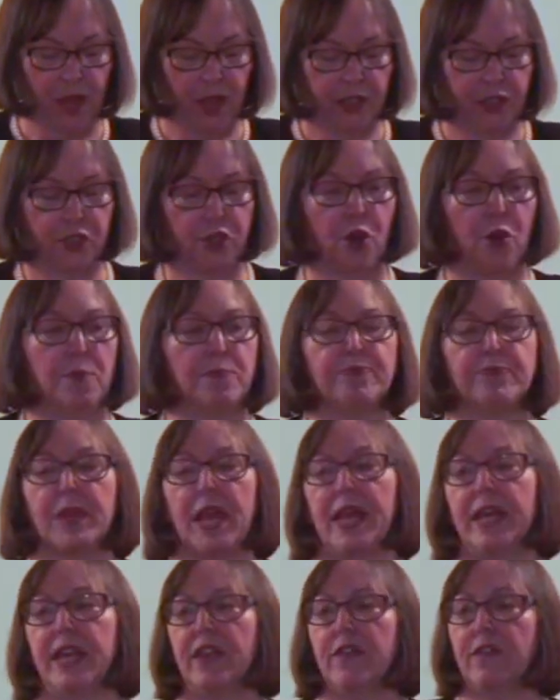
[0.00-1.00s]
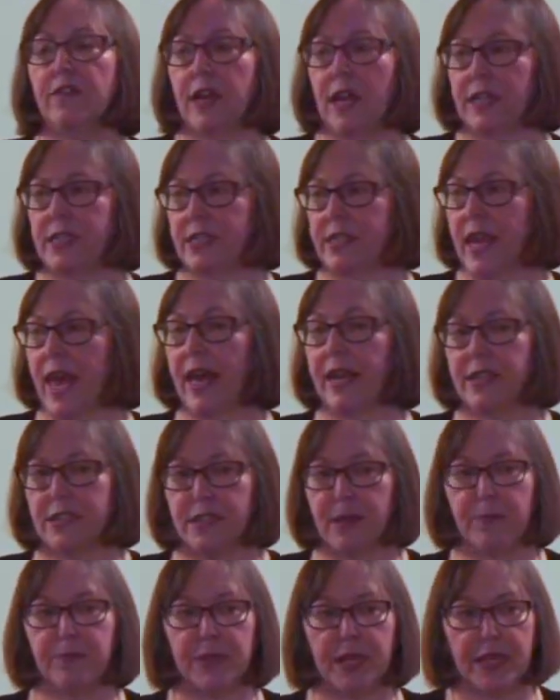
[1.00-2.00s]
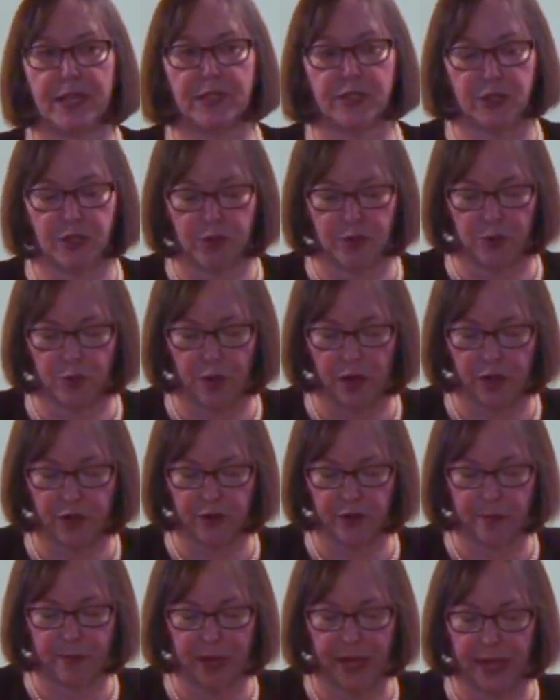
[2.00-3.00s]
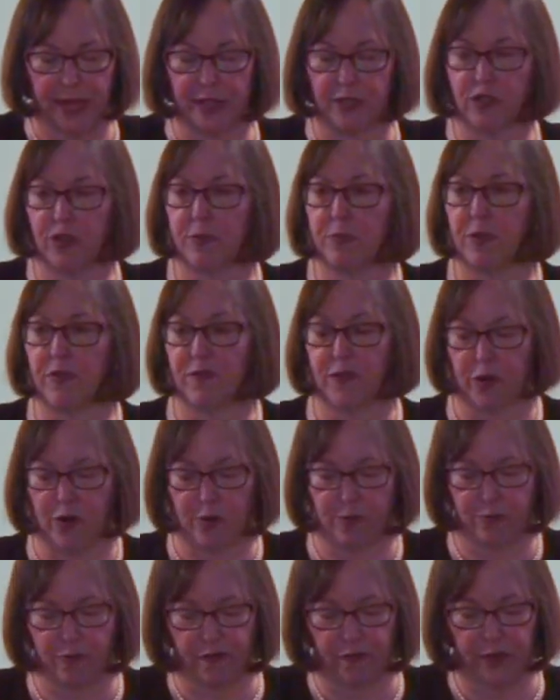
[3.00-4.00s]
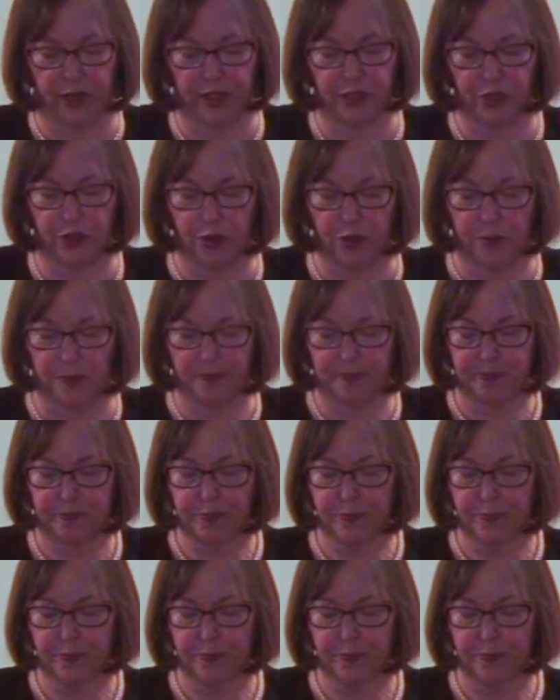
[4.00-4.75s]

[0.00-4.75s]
So any uh, status updates you do on your page should be very professional.